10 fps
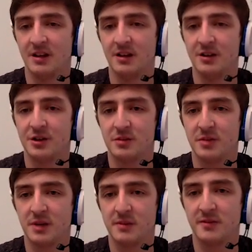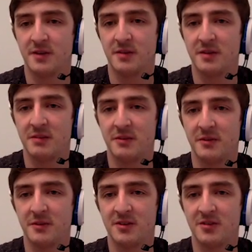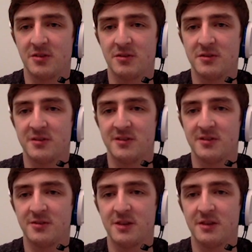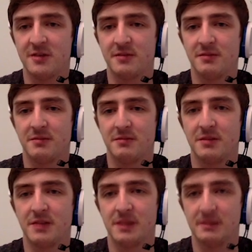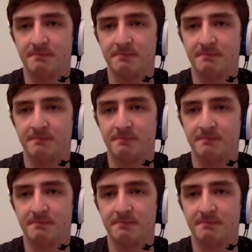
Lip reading: Should be able to farm down before he gets to another Sludge Wave. Yeah.